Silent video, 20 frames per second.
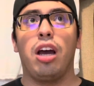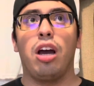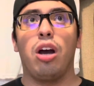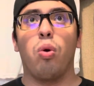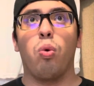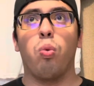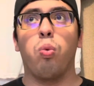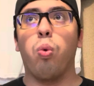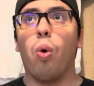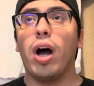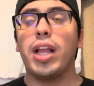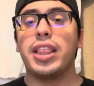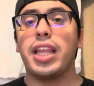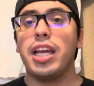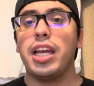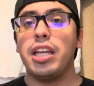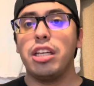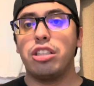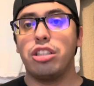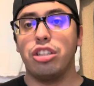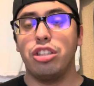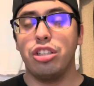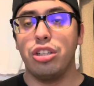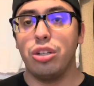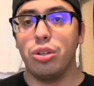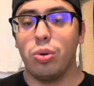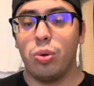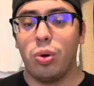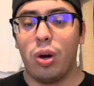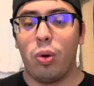what they need to
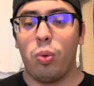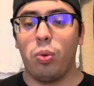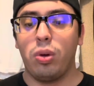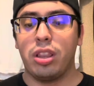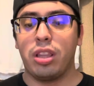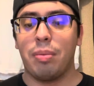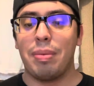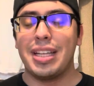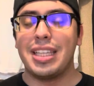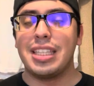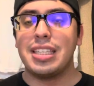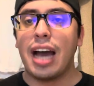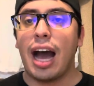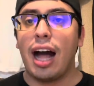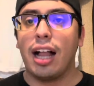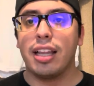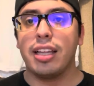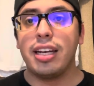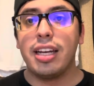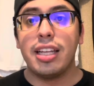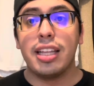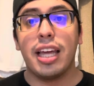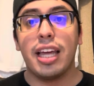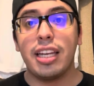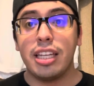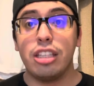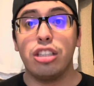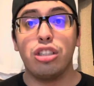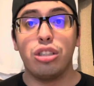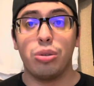do, the mentality they
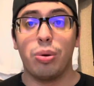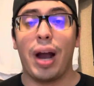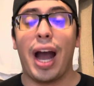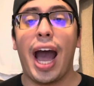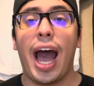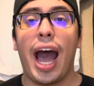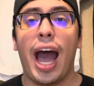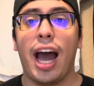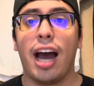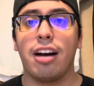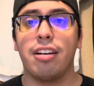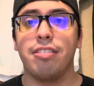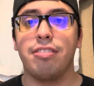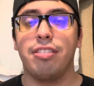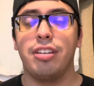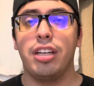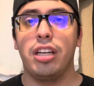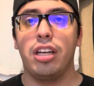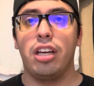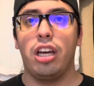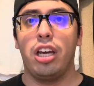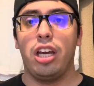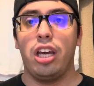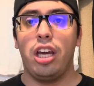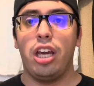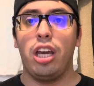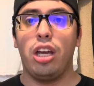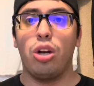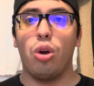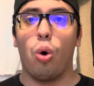need to have
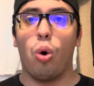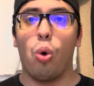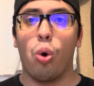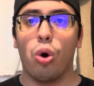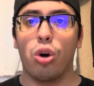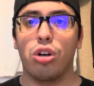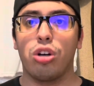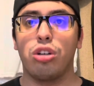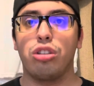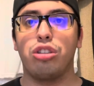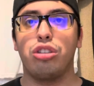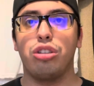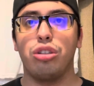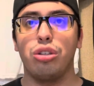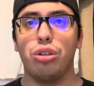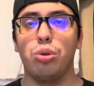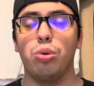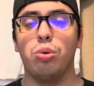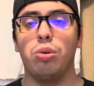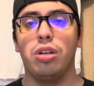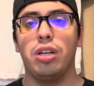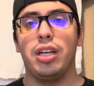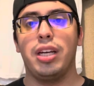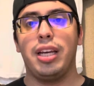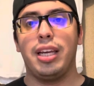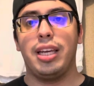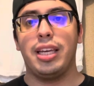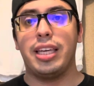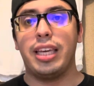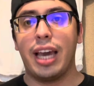in order to
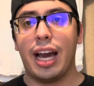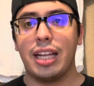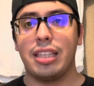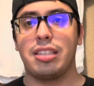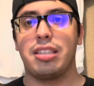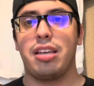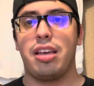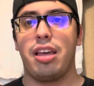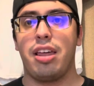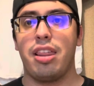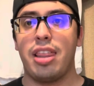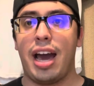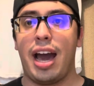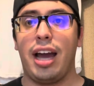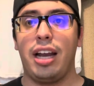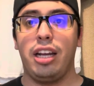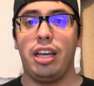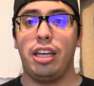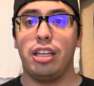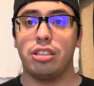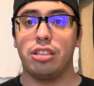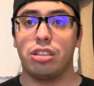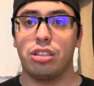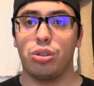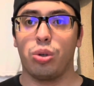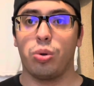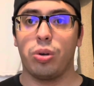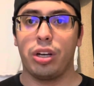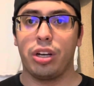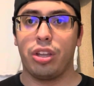get that
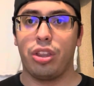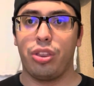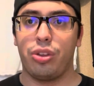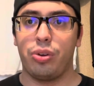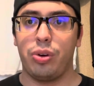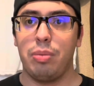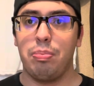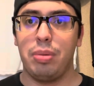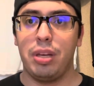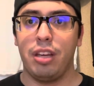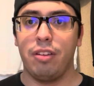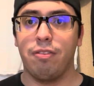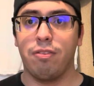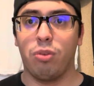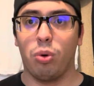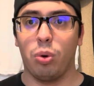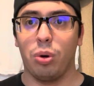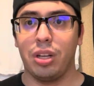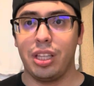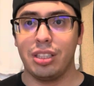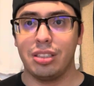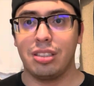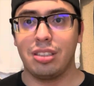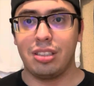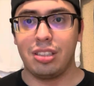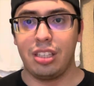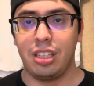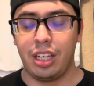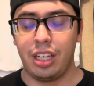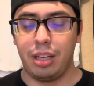historic three-peat for this
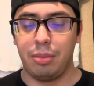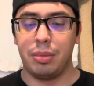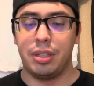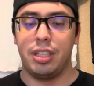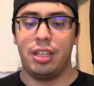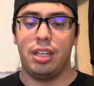team.